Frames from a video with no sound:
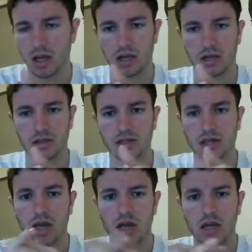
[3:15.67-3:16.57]
and
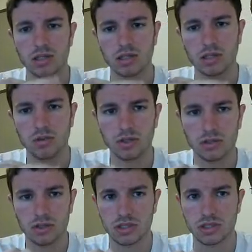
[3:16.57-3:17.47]
it's just so
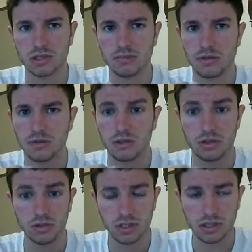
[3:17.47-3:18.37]
interesting to be able to
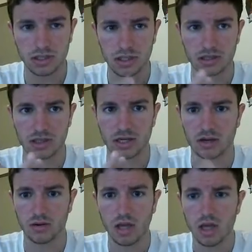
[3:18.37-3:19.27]
do these things
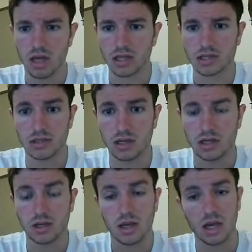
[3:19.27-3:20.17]
now. It's
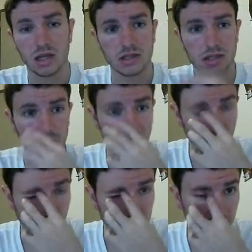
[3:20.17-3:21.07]
like, as in
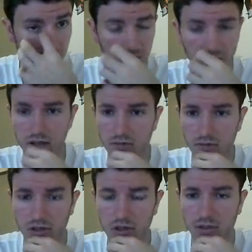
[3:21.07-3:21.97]
the other
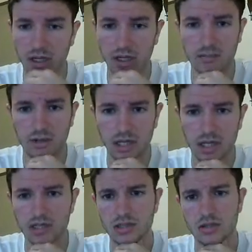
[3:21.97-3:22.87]
video by Amber
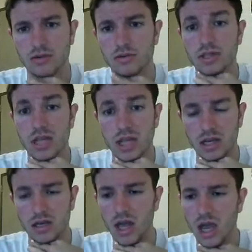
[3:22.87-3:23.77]
Case through
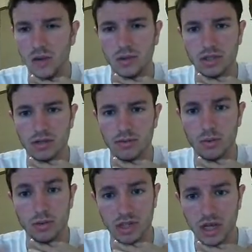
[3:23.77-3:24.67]
TED, how we talk
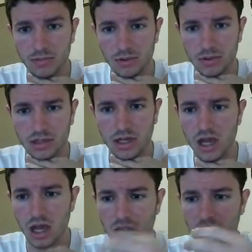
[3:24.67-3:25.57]
about we're cyborgs,
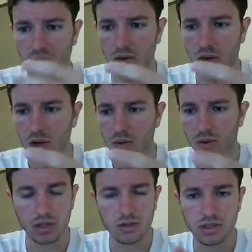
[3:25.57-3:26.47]
how
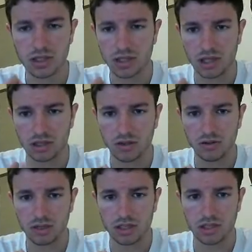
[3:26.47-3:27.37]
we use these
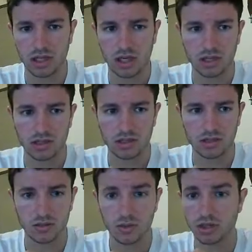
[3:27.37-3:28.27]
technologies
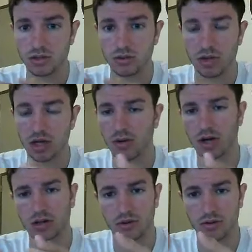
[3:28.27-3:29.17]
as a way to
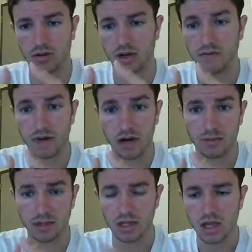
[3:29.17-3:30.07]
interact with our
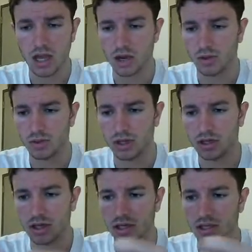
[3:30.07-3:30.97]
environment, how
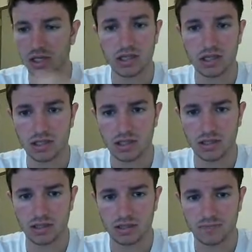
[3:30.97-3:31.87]
we take these
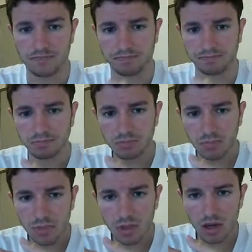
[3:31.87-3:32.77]
things
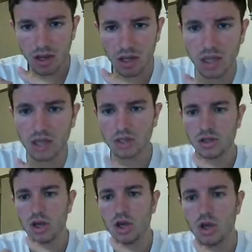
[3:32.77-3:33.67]
and
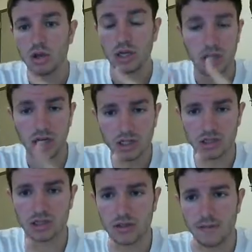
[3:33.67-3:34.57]
they change
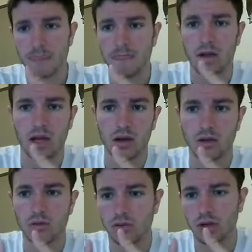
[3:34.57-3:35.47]
us.
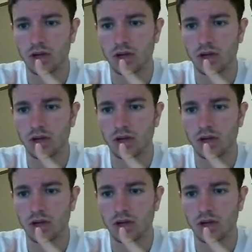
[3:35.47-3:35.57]
How,